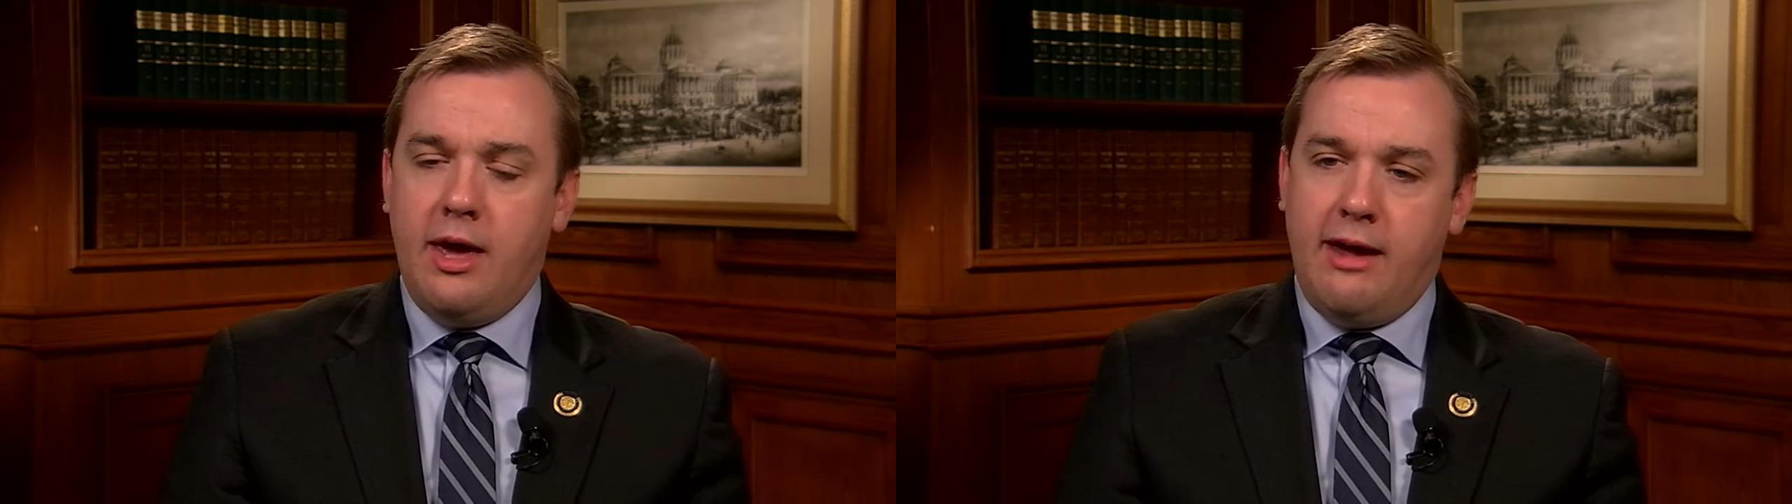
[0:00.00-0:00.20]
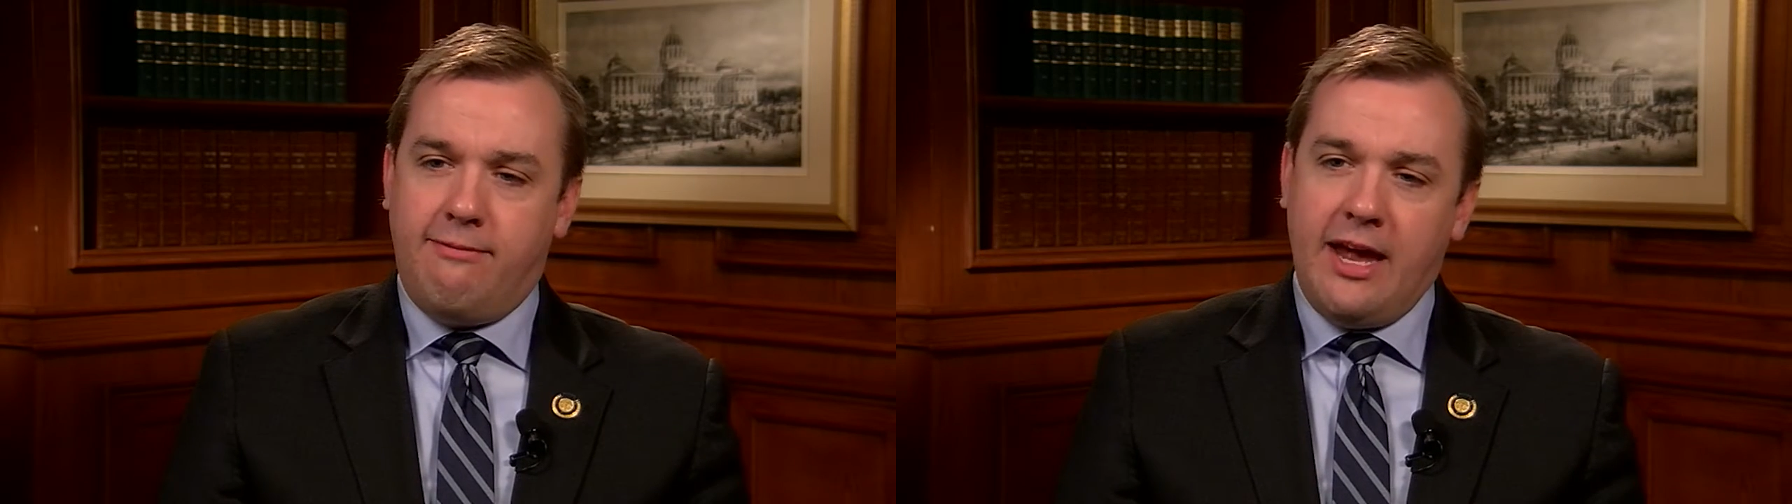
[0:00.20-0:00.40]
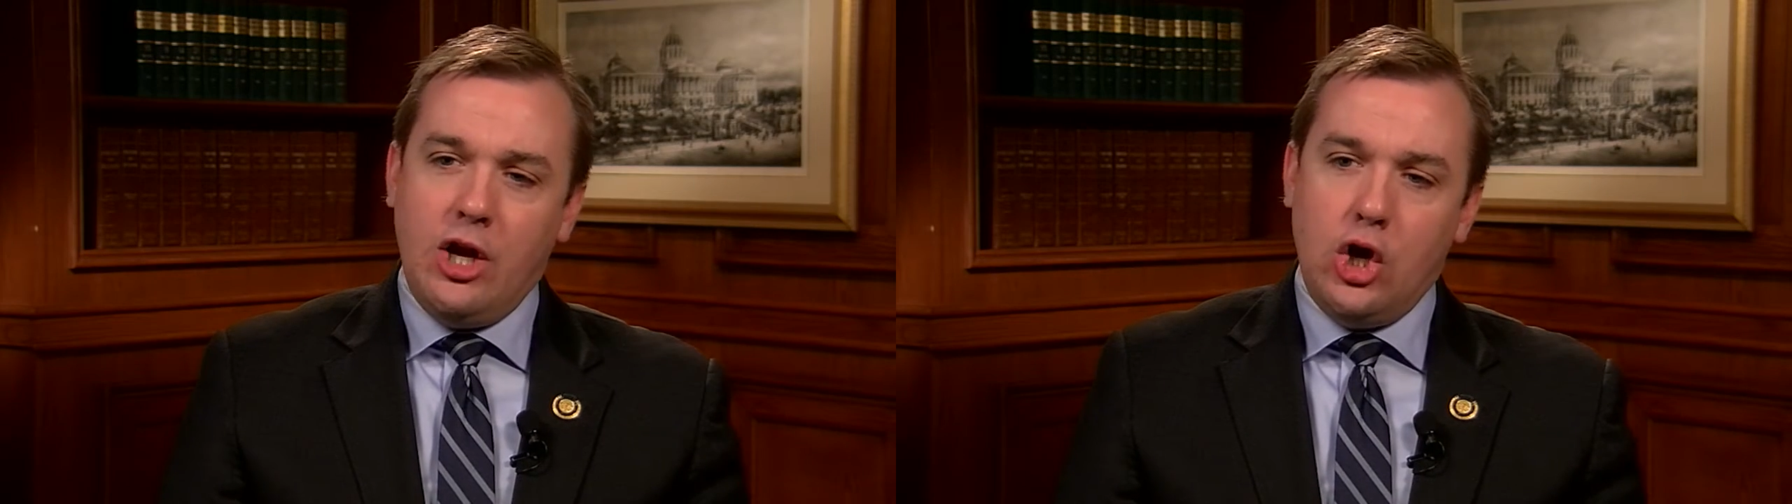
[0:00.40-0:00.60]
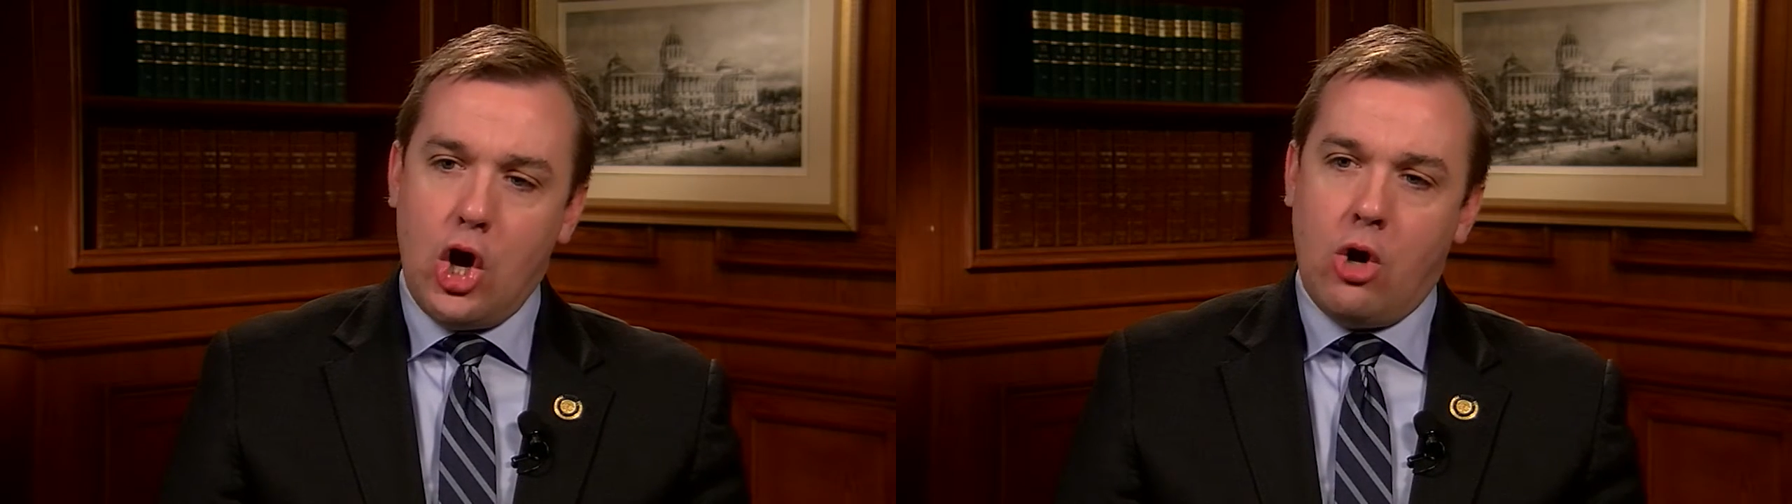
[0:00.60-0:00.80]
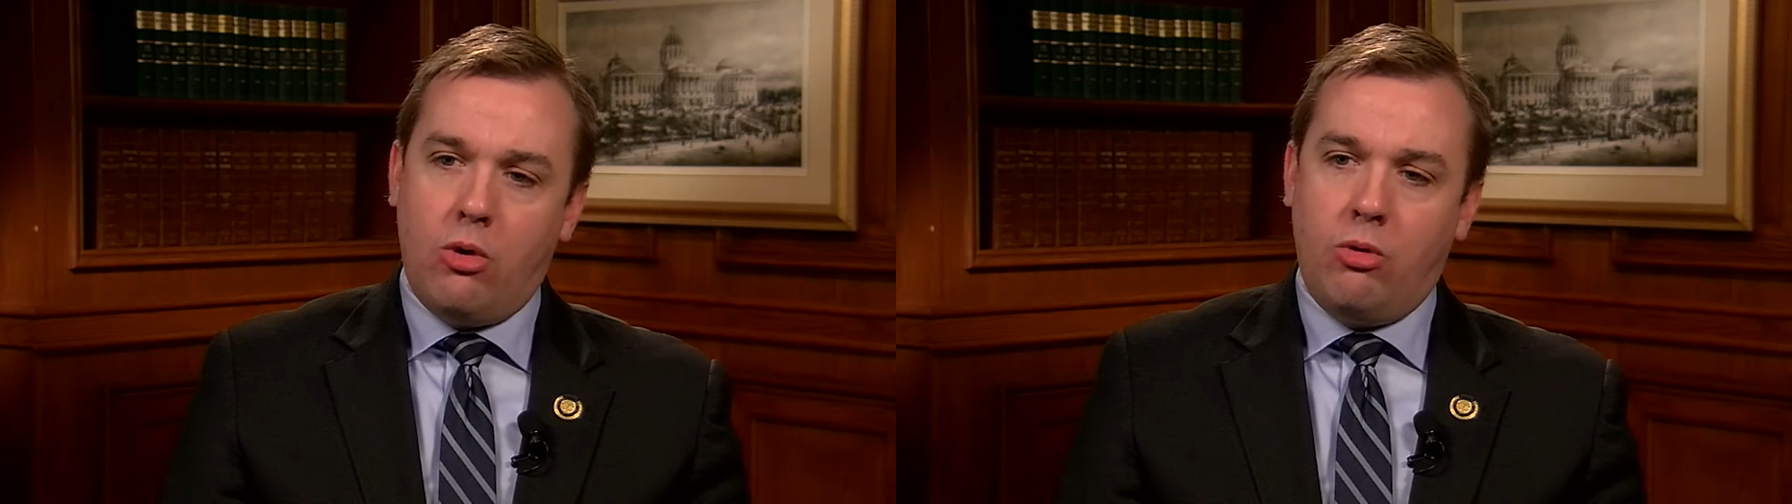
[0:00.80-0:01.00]
If they
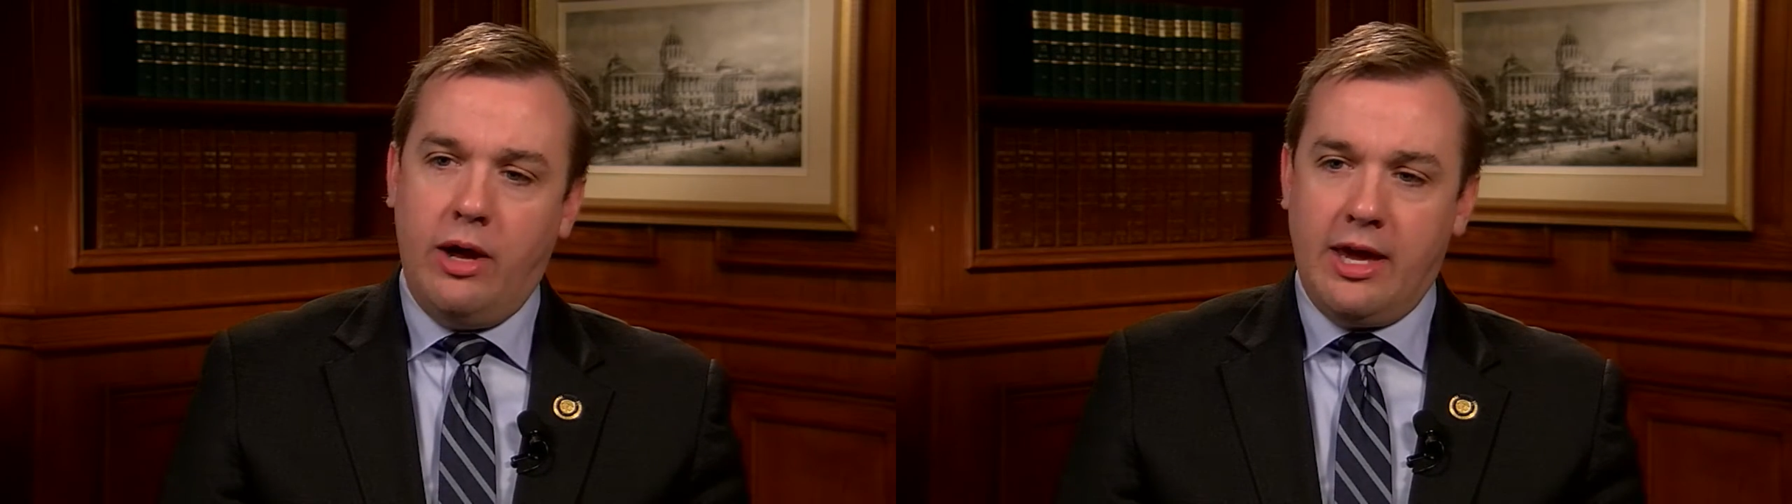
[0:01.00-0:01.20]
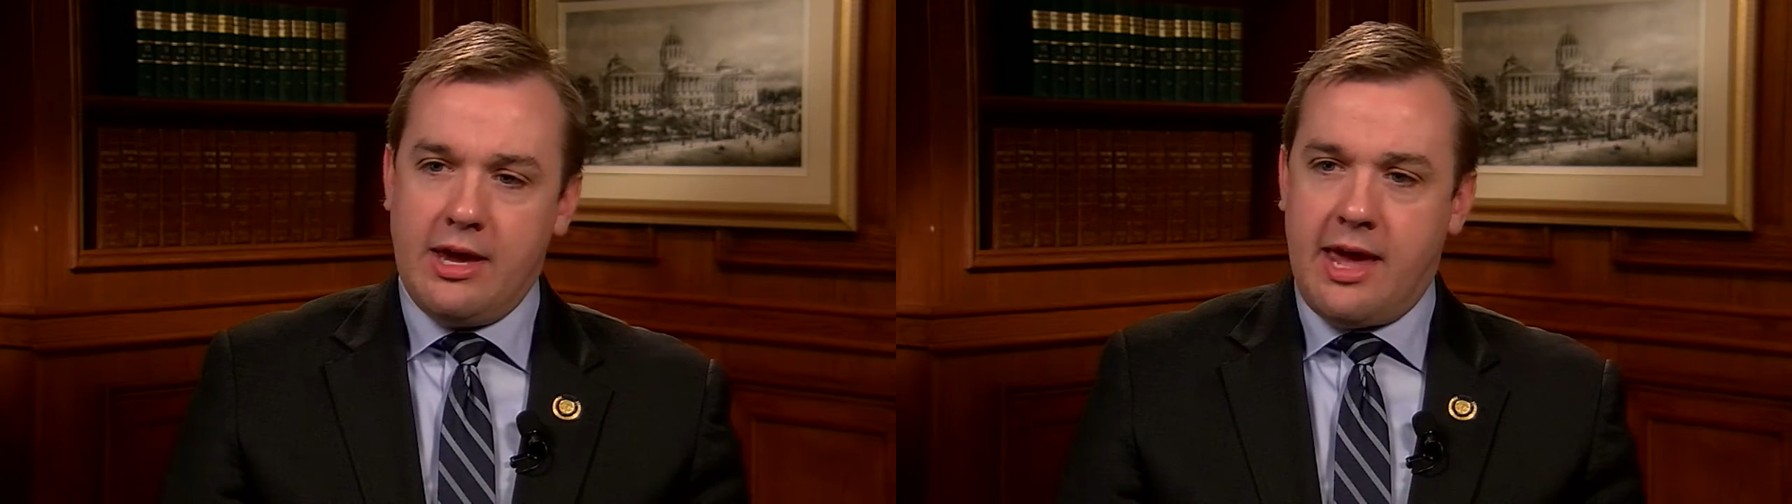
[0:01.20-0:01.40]
know and can